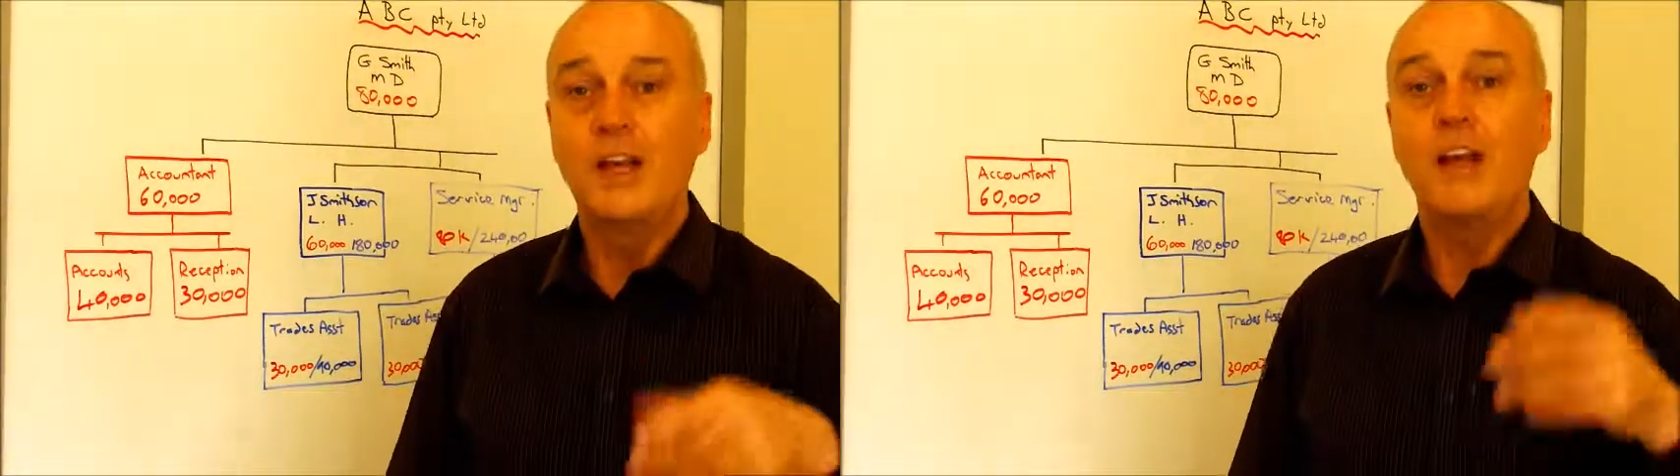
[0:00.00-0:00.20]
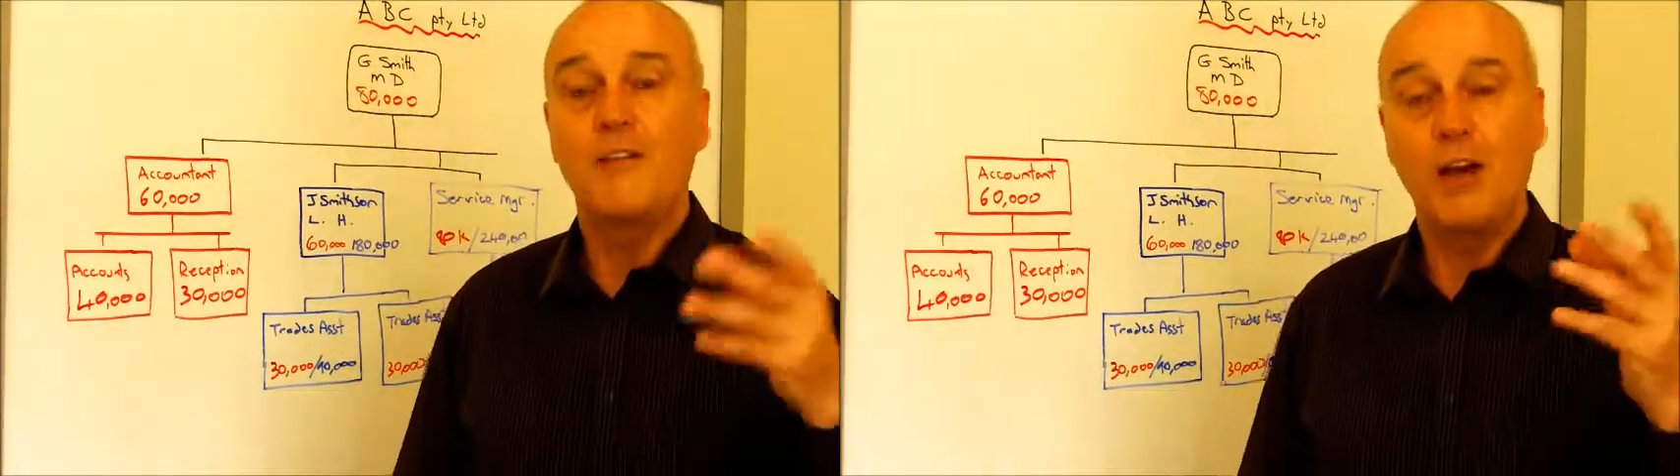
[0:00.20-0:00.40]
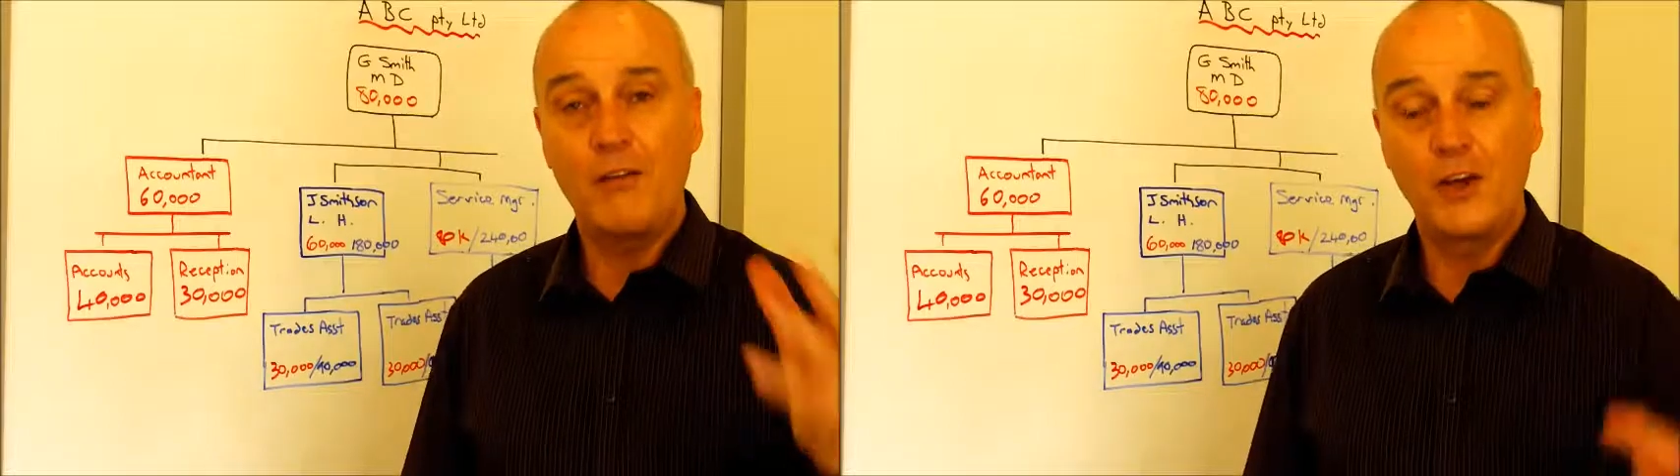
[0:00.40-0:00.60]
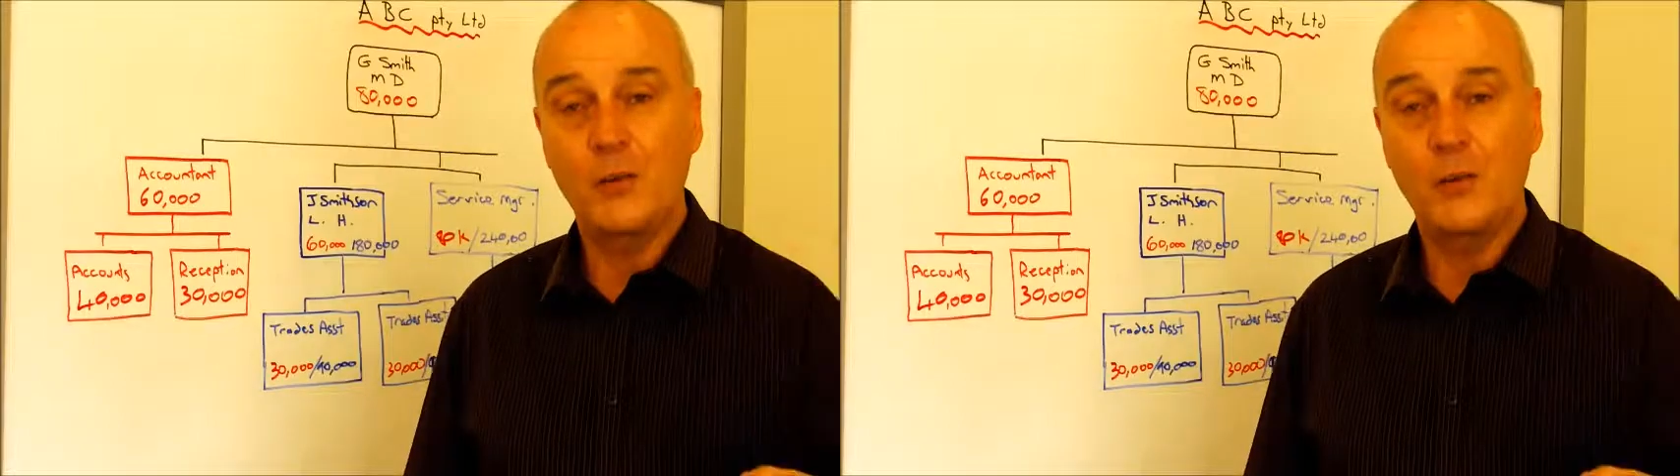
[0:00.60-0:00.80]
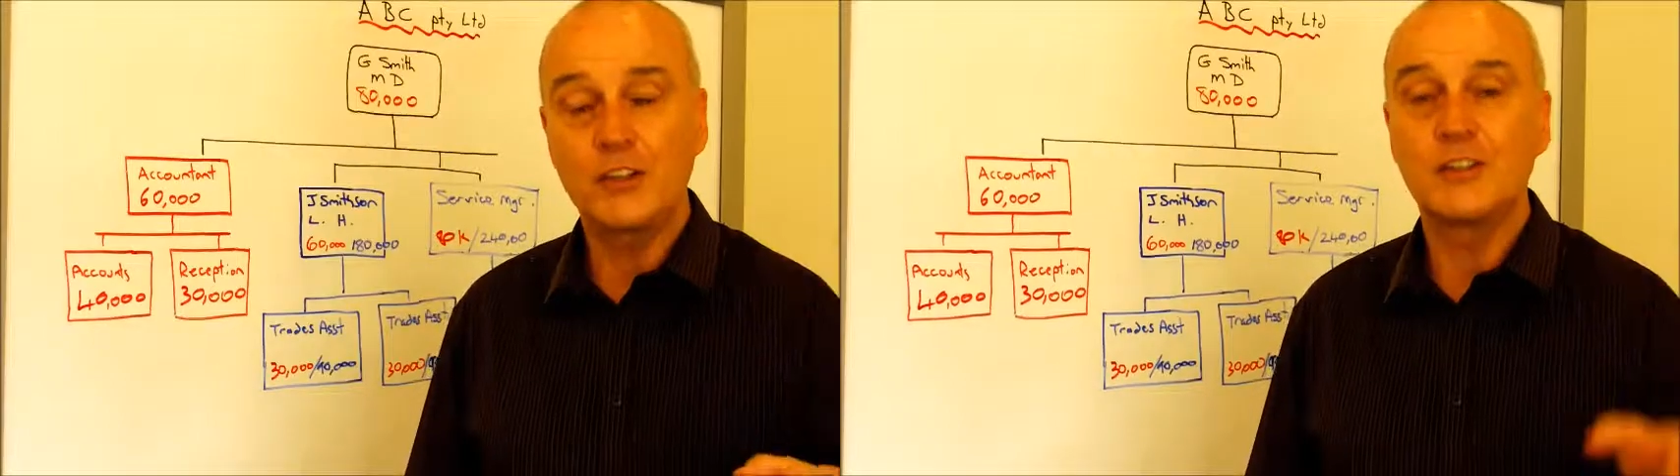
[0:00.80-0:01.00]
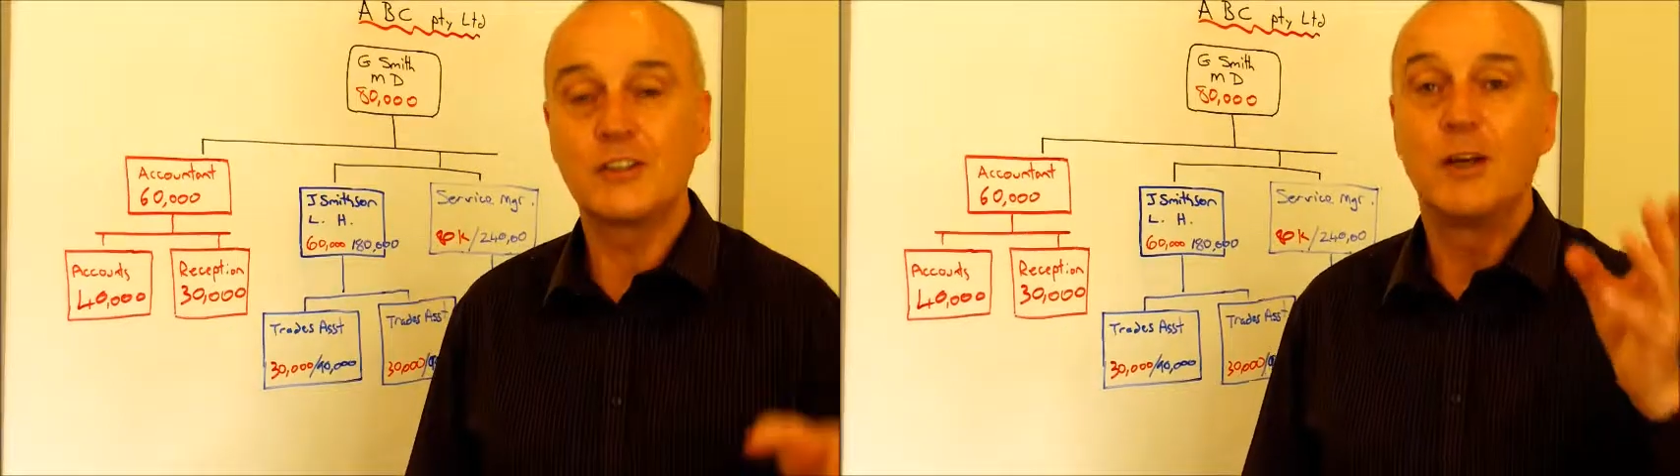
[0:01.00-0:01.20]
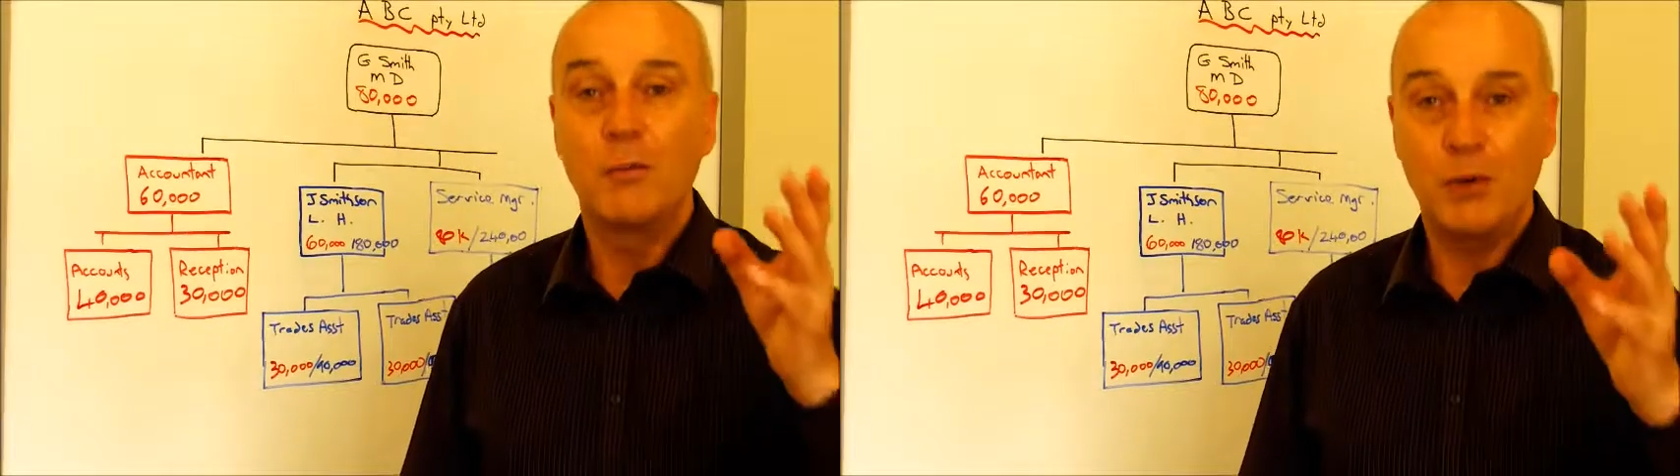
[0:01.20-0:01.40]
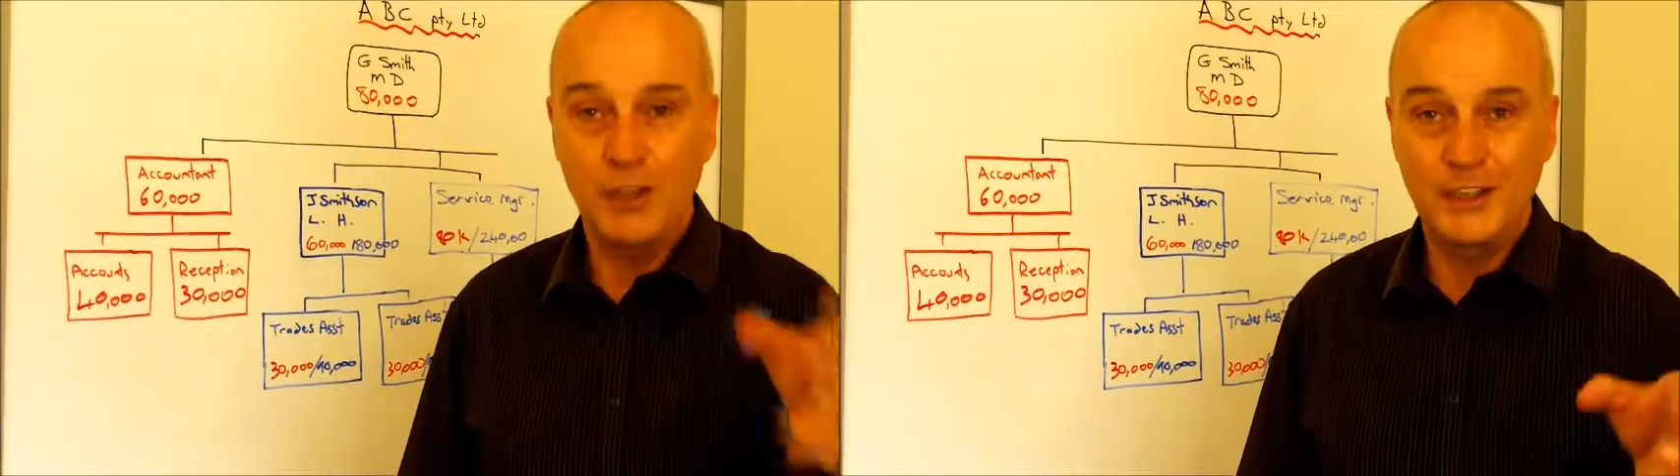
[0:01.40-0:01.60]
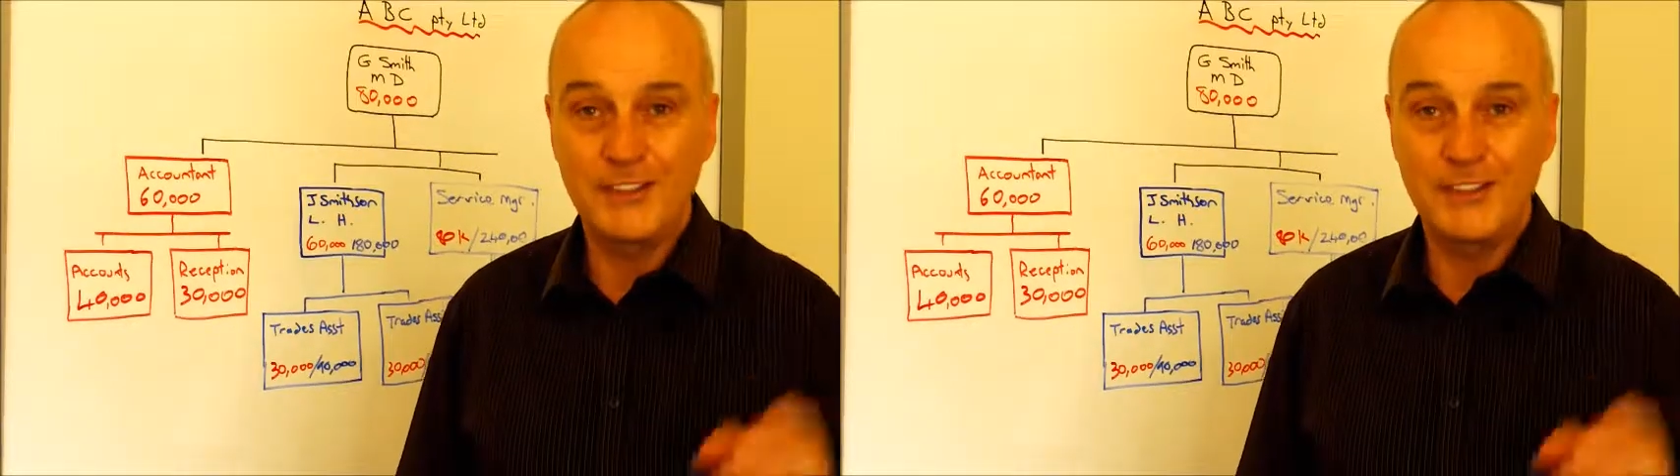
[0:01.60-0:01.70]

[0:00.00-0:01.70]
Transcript: If you have any questions, please